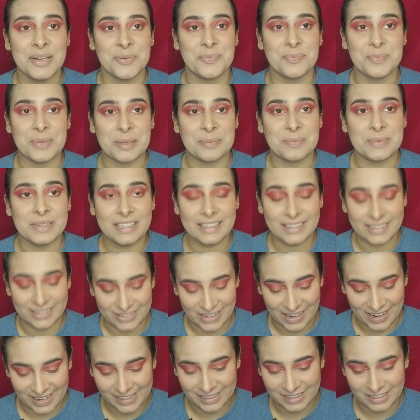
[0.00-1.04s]
maybe,
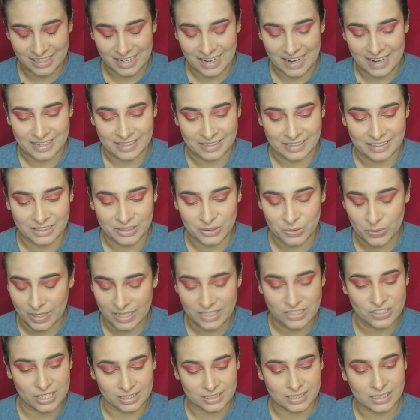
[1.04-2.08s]
right? And you
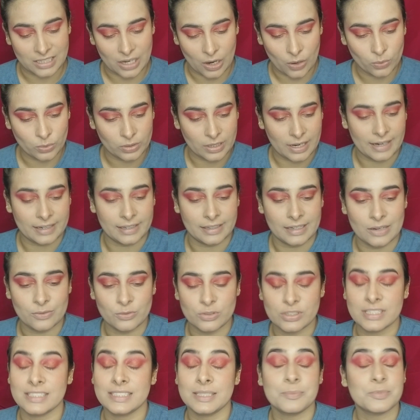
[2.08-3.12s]
can check that out. And I
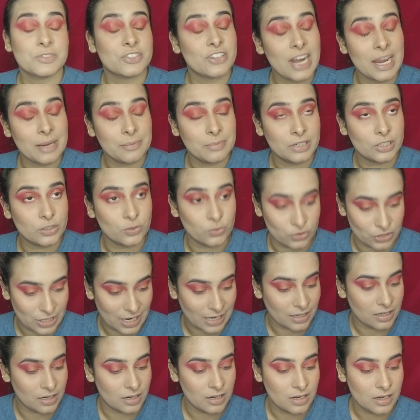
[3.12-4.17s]
would say subscribe to
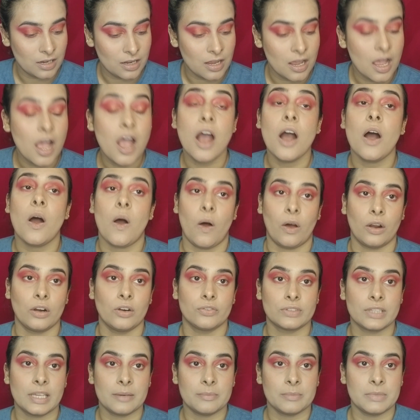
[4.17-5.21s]
check all
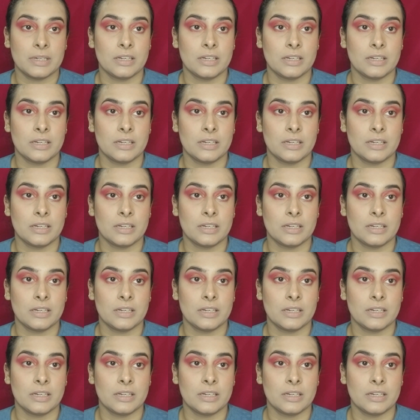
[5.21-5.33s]
of them.